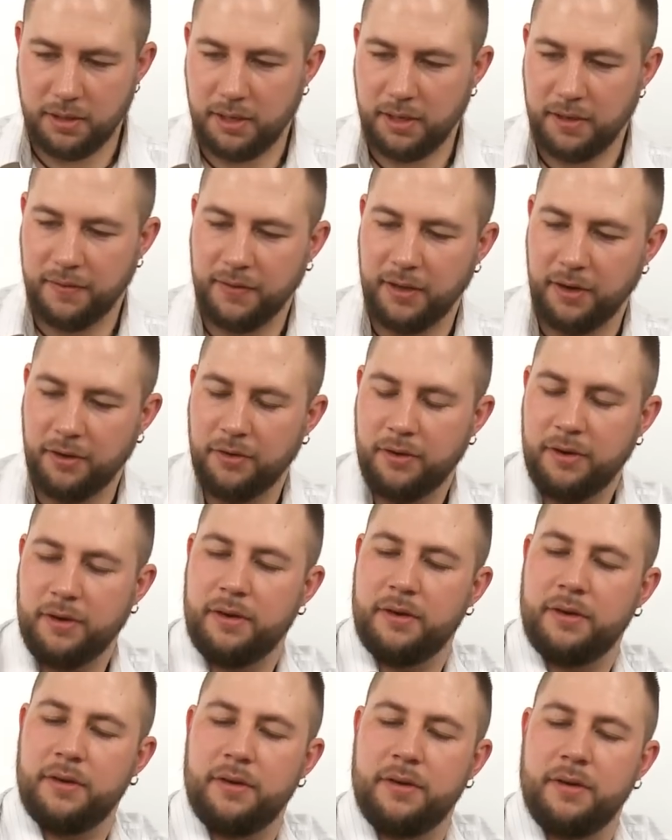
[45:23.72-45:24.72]
and they're
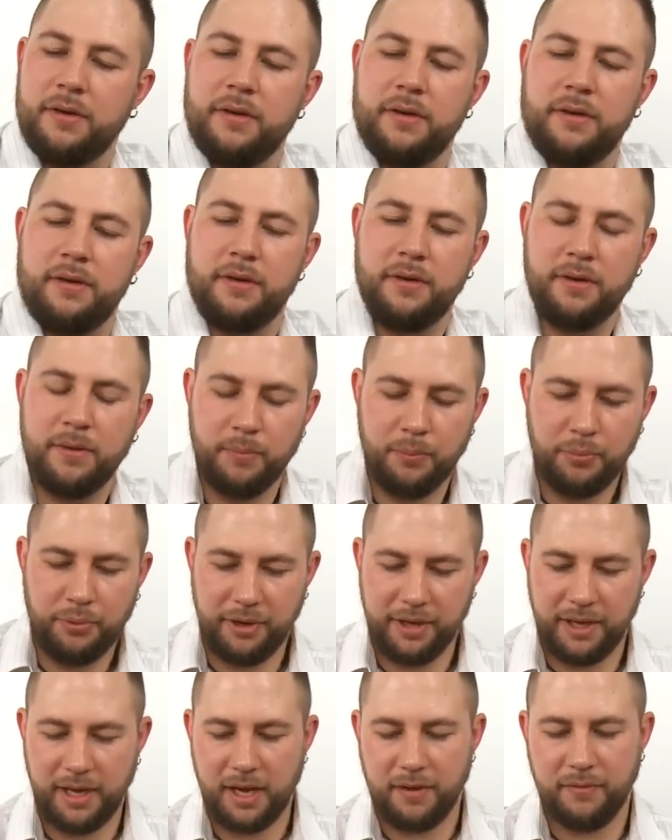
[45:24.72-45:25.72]

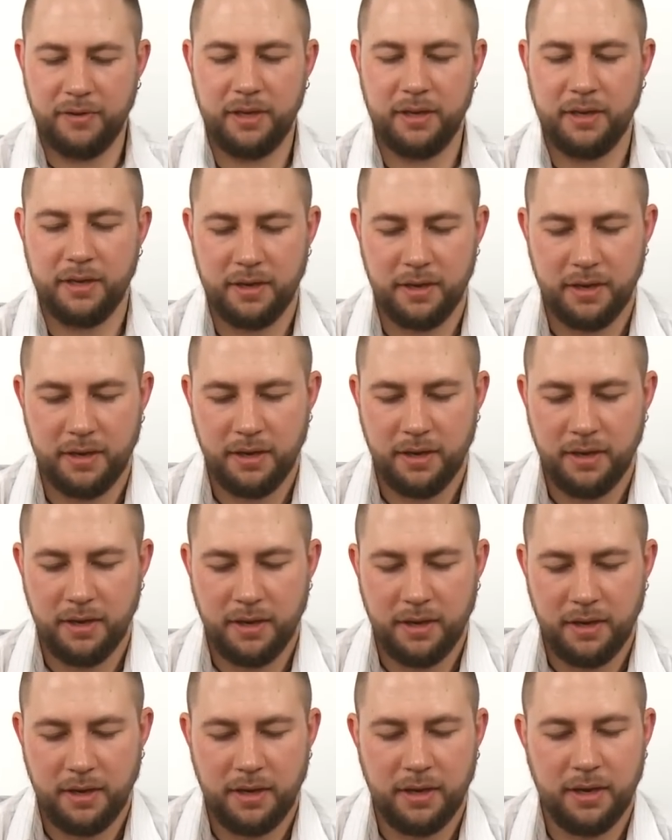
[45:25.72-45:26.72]
pretty heavy.
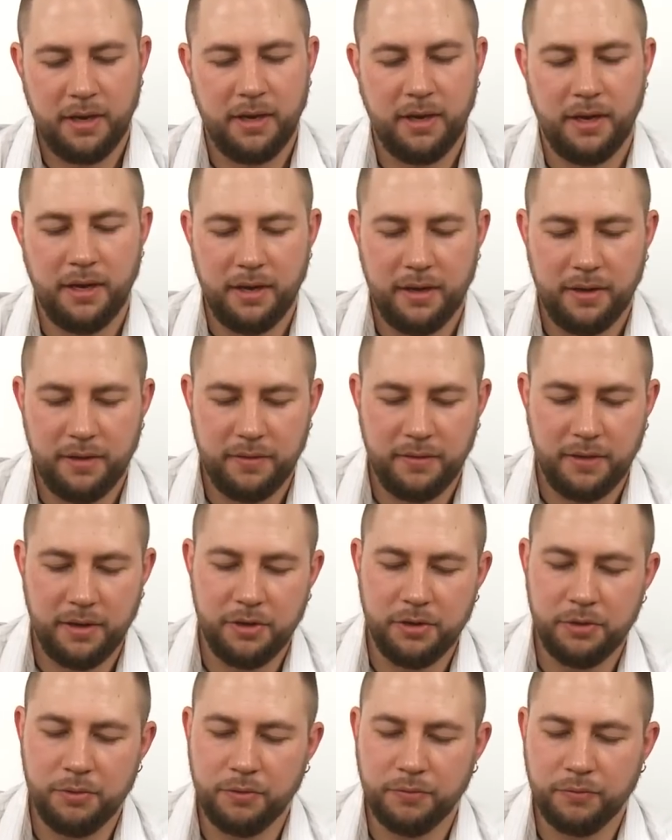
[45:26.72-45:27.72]
Uh, they're
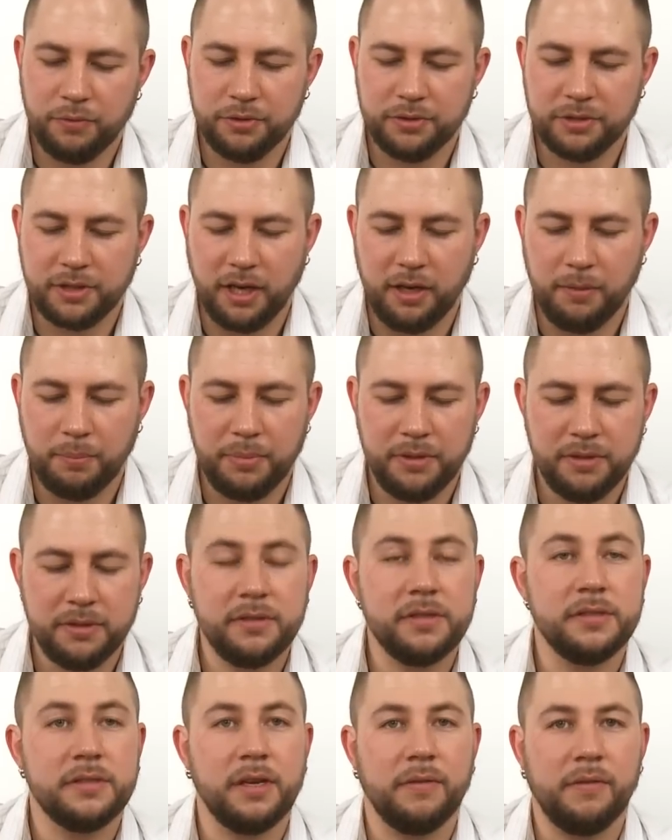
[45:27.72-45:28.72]
used for
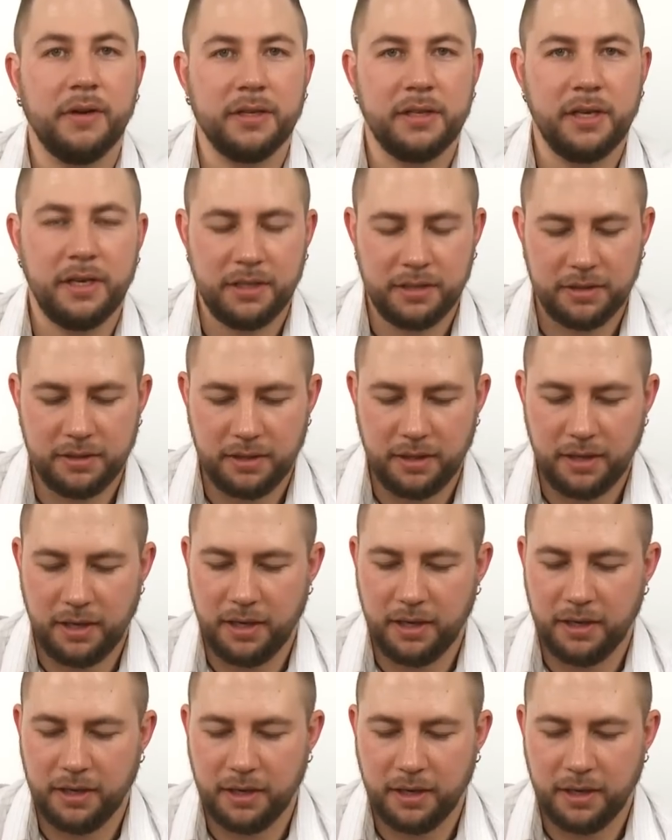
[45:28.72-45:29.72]
sculpins and stuff like that,
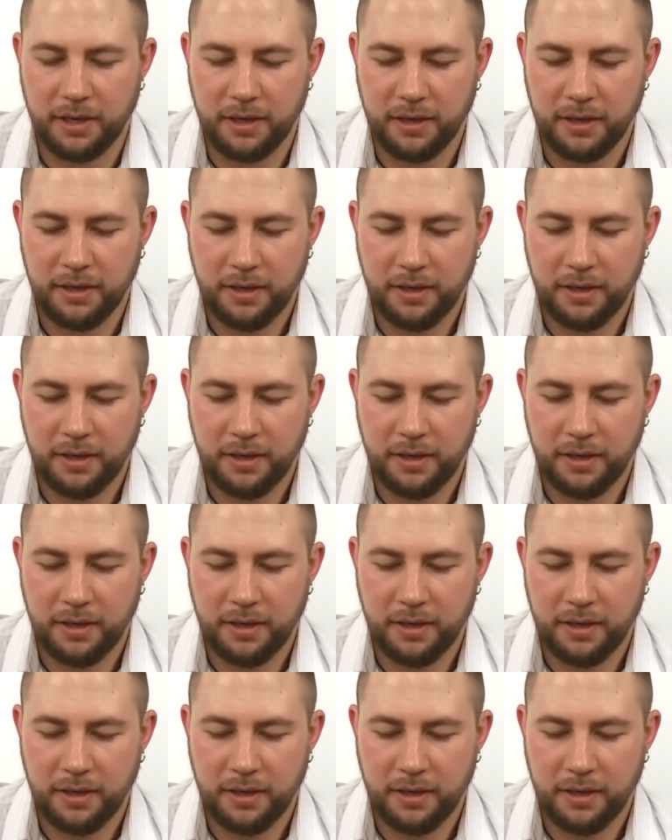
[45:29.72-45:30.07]
and uh,